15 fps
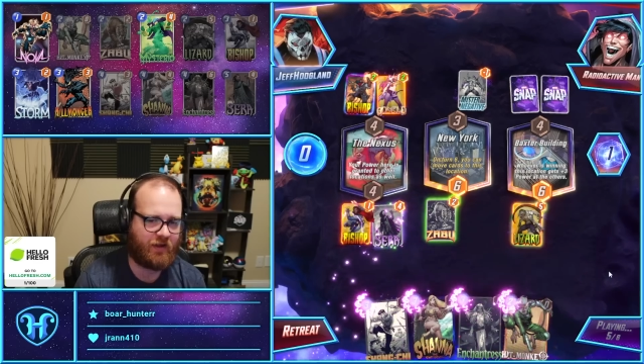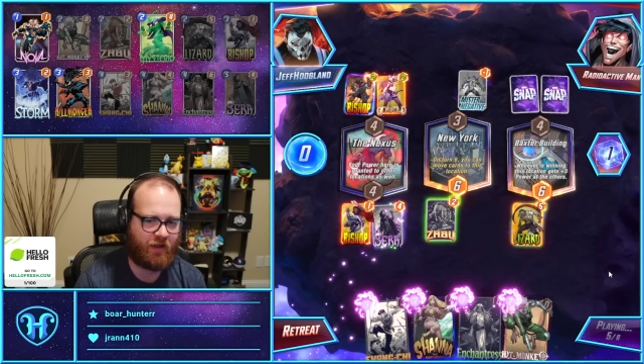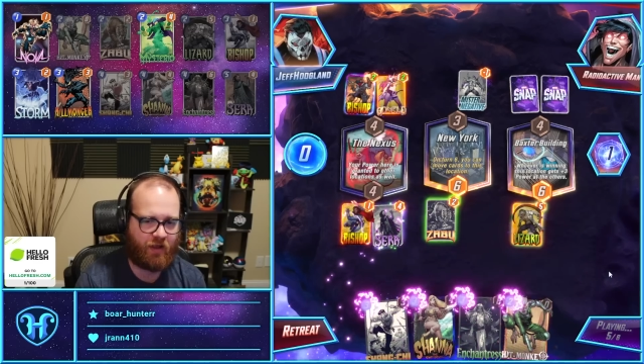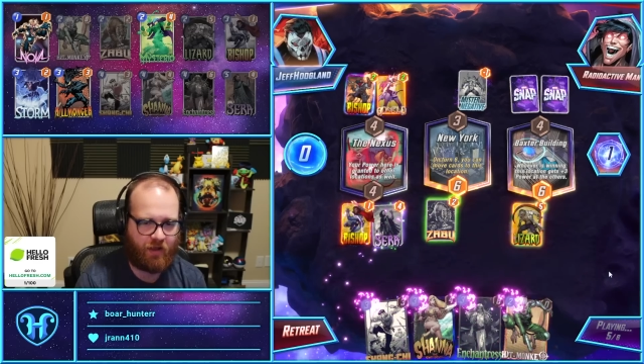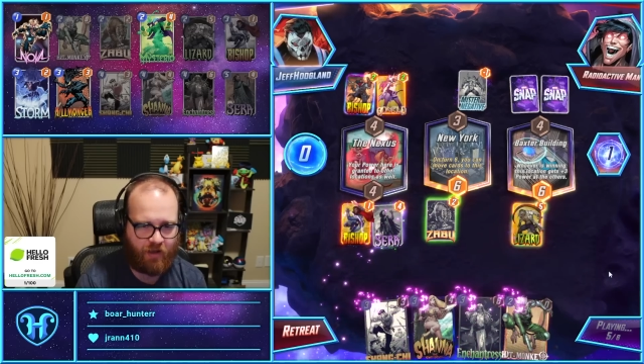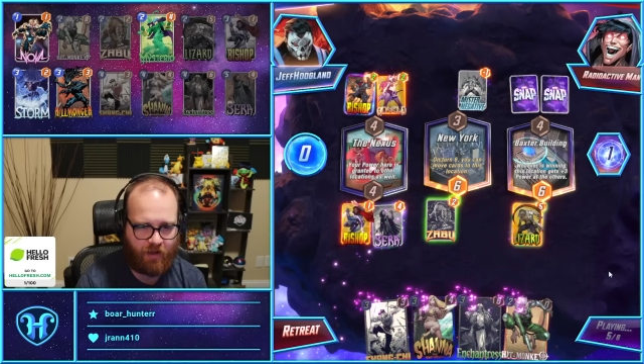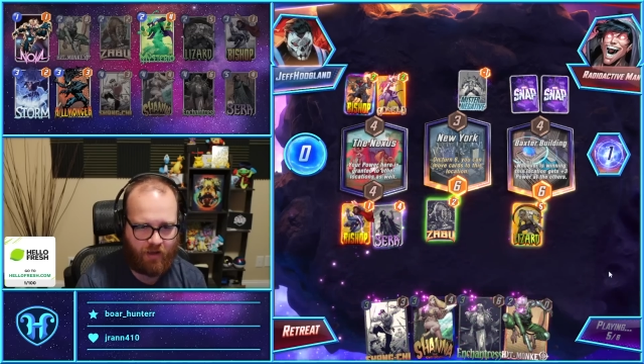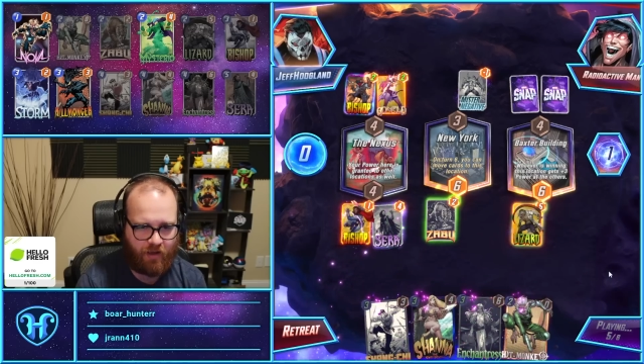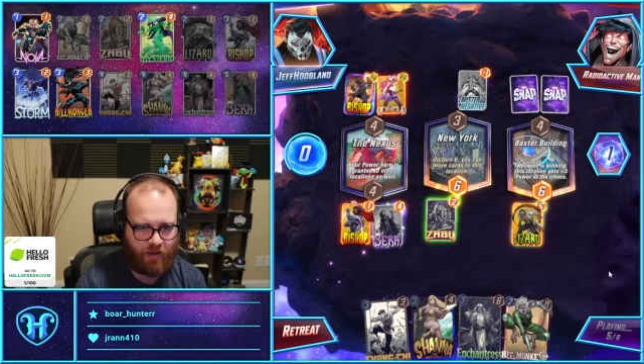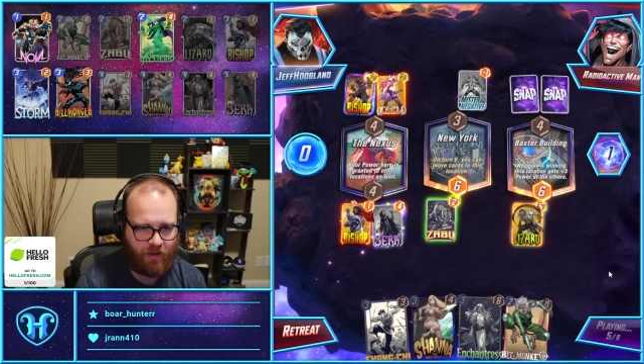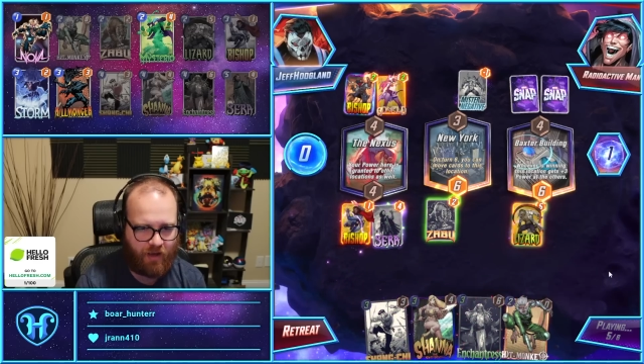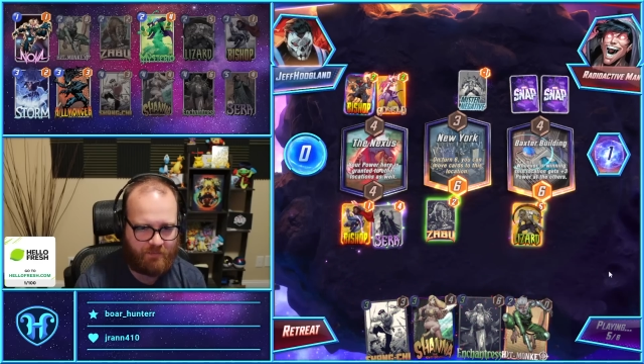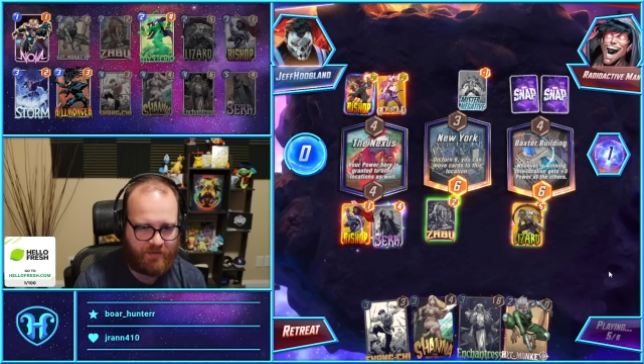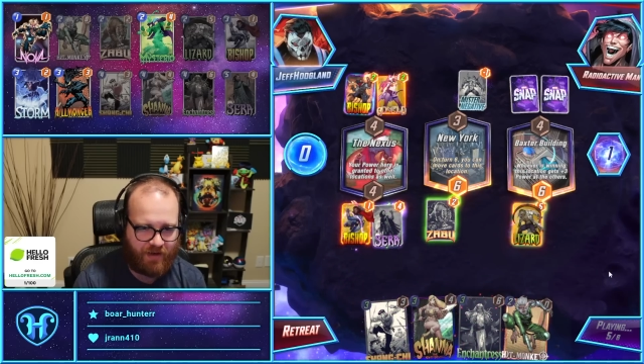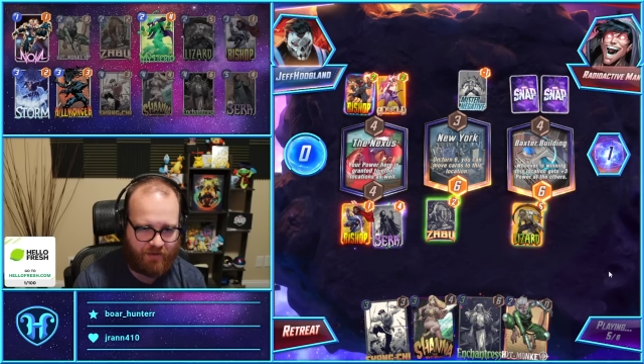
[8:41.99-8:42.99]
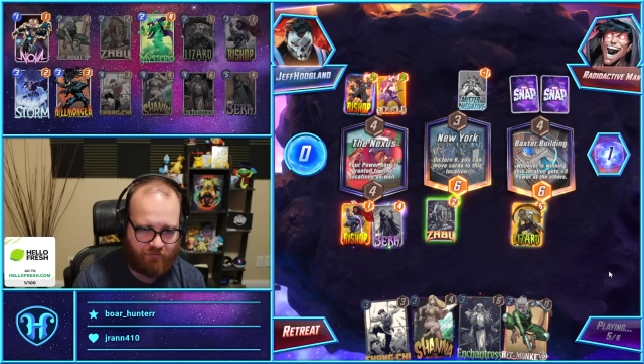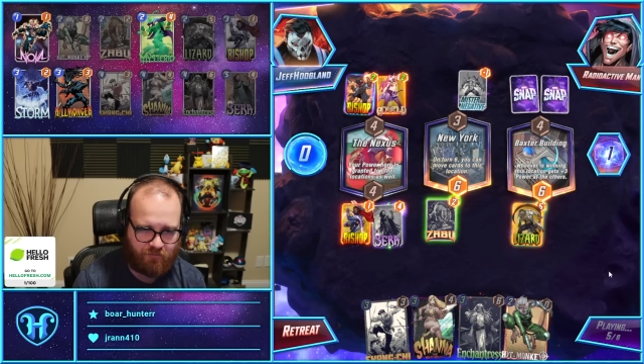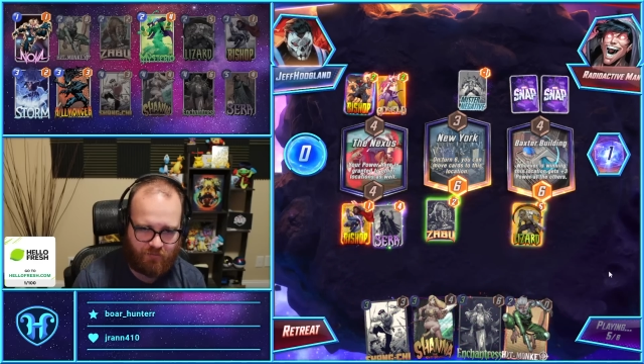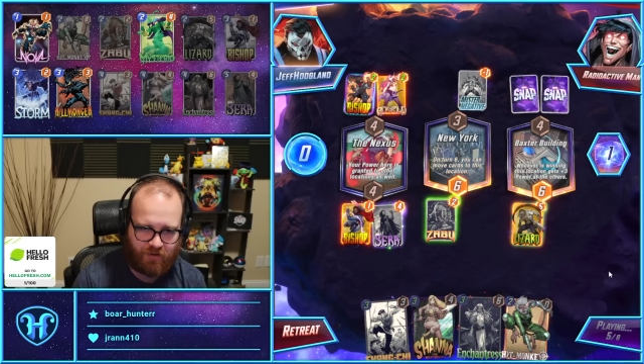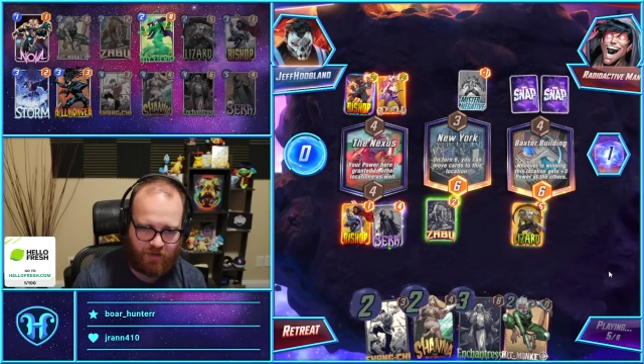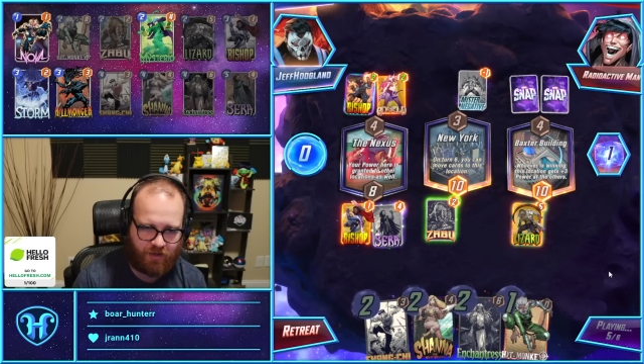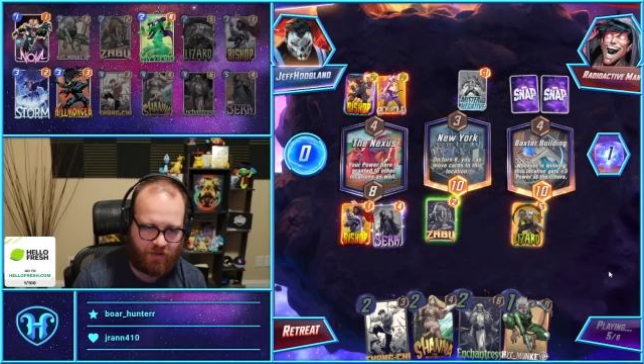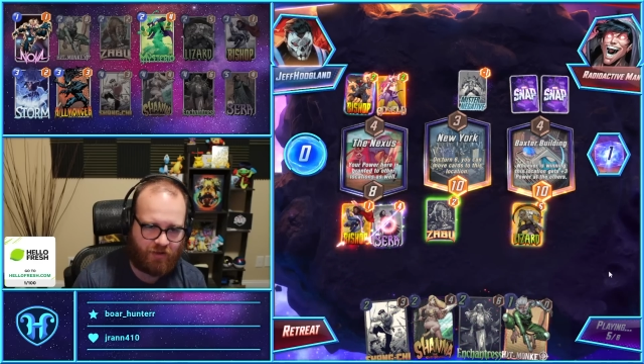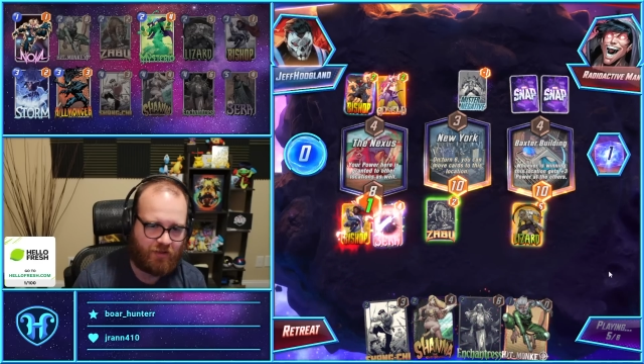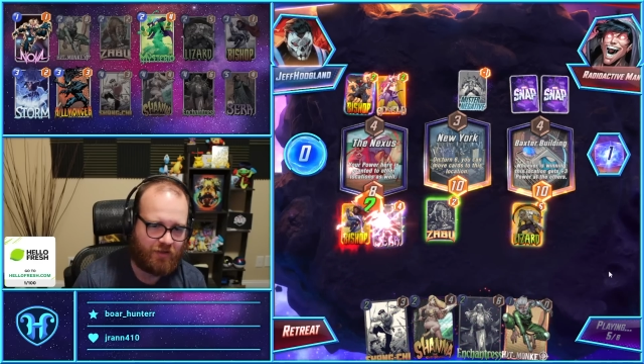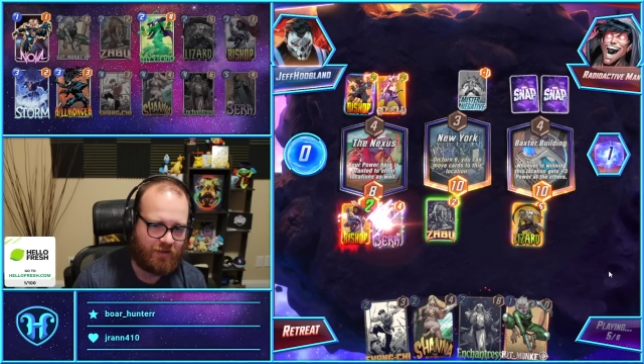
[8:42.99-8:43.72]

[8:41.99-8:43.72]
I mean, everybody